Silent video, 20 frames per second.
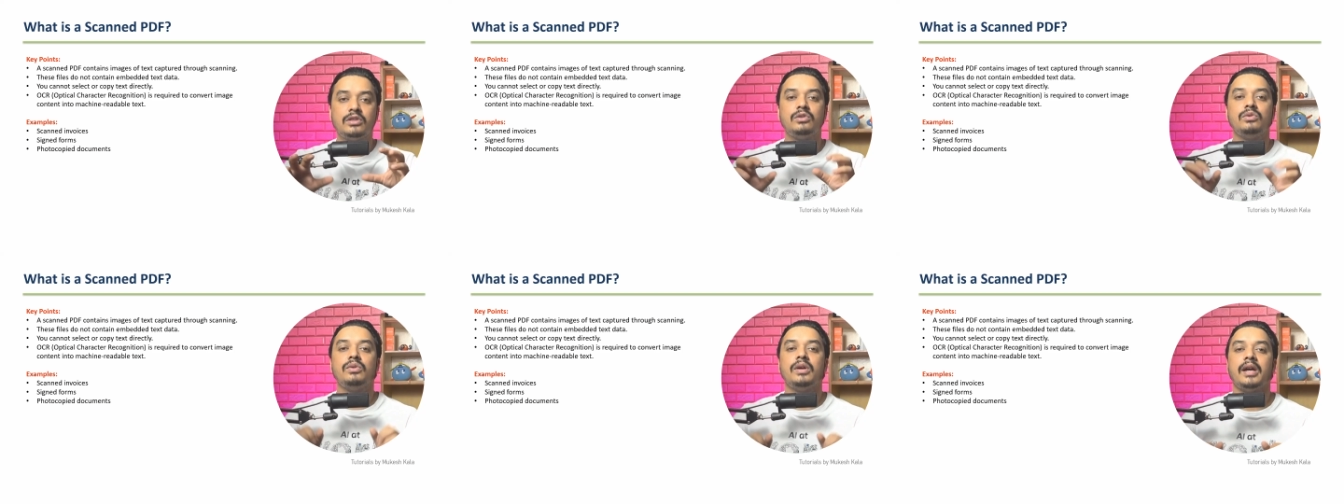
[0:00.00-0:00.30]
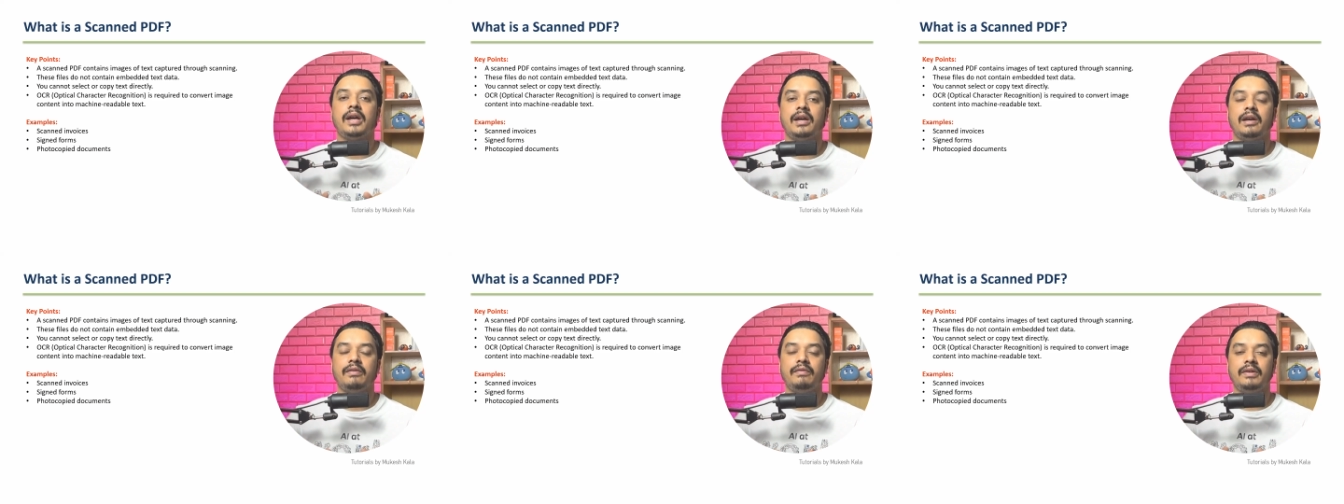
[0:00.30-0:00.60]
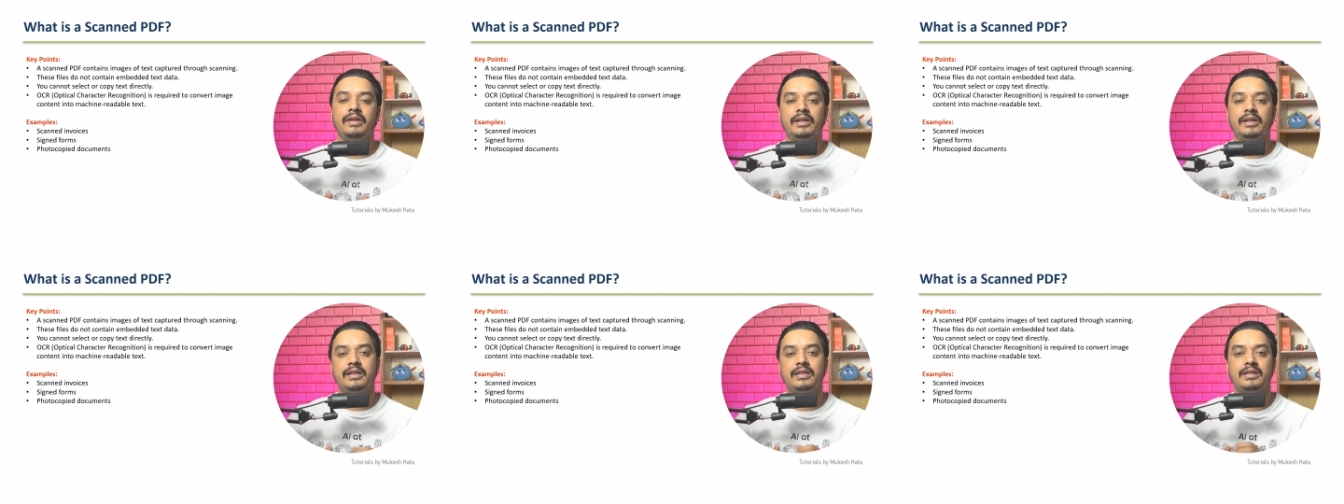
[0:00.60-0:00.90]
you
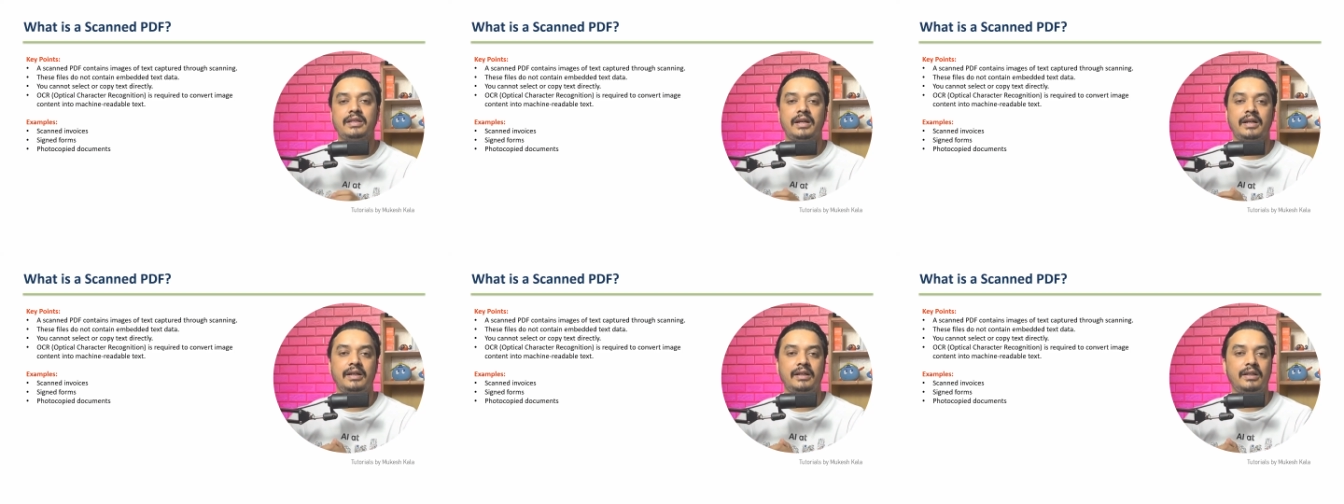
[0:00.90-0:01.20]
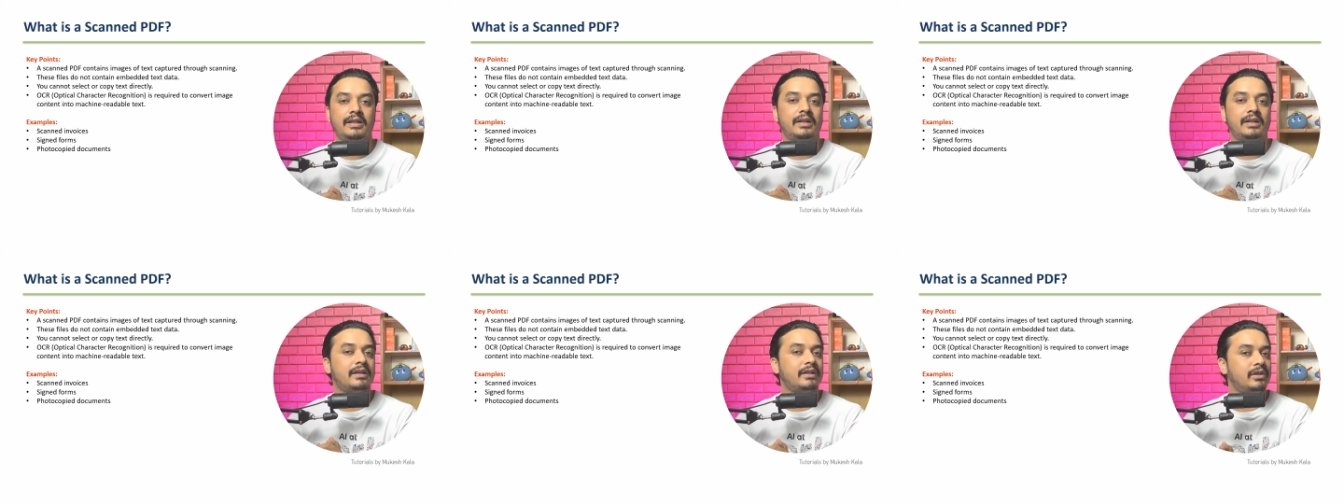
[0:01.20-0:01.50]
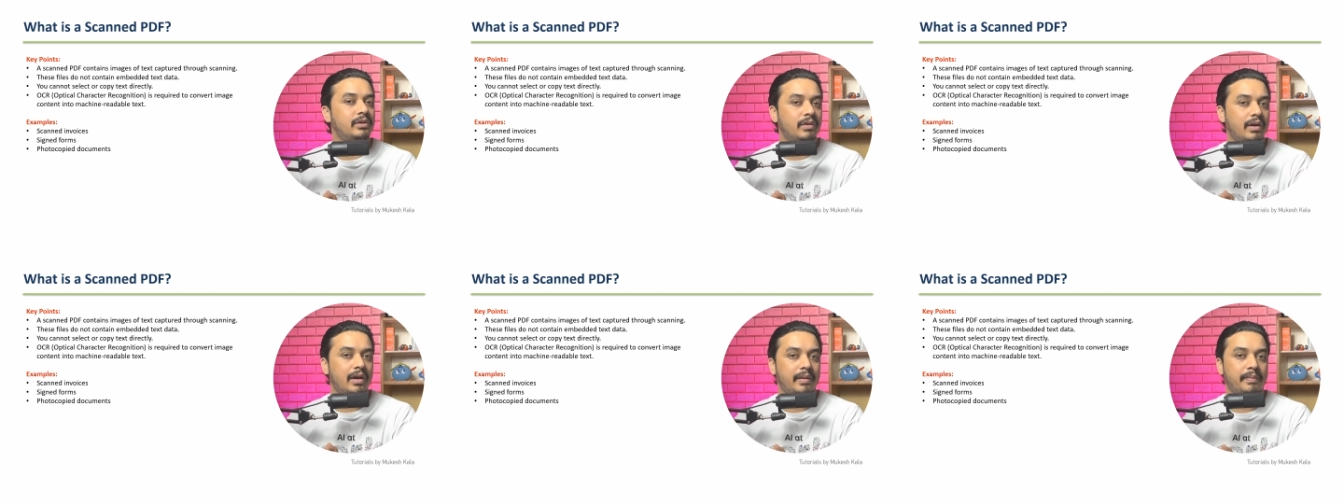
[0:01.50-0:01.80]
have it inside the
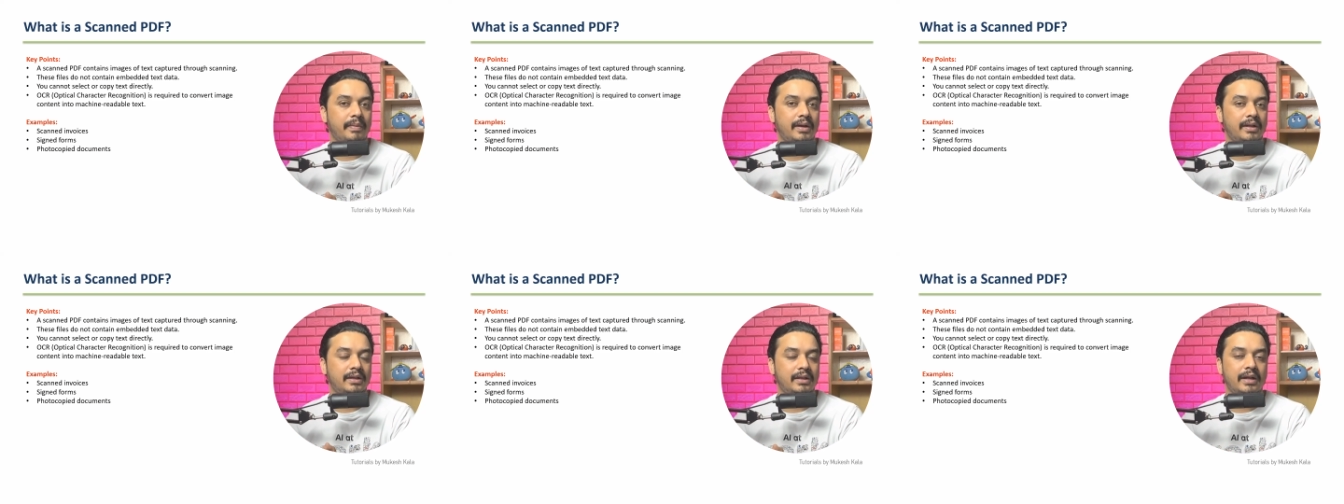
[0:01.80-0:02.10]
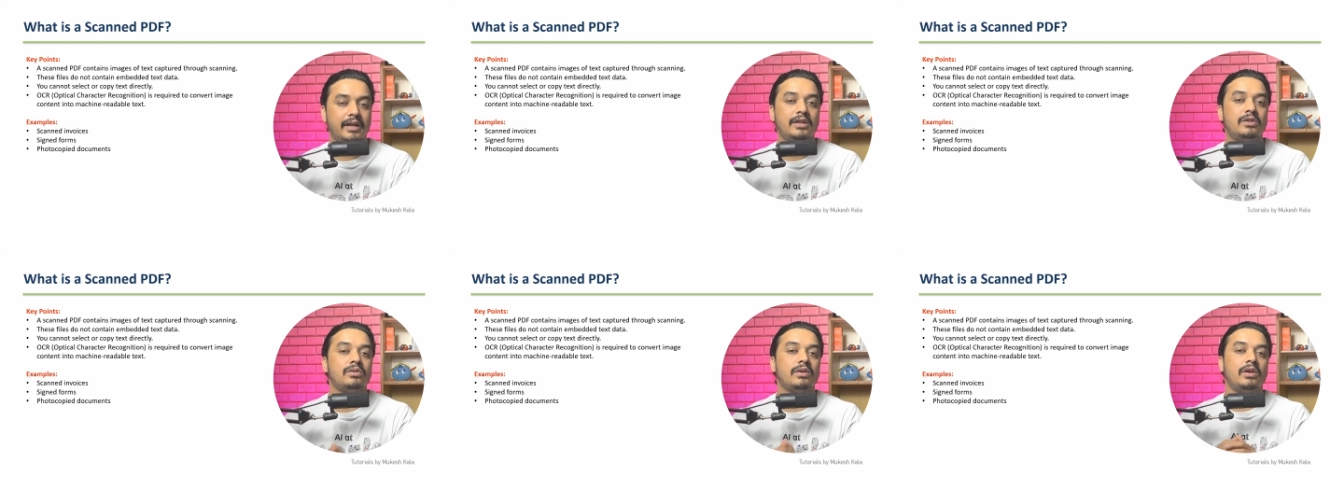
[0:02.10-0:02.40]
UiPath, right?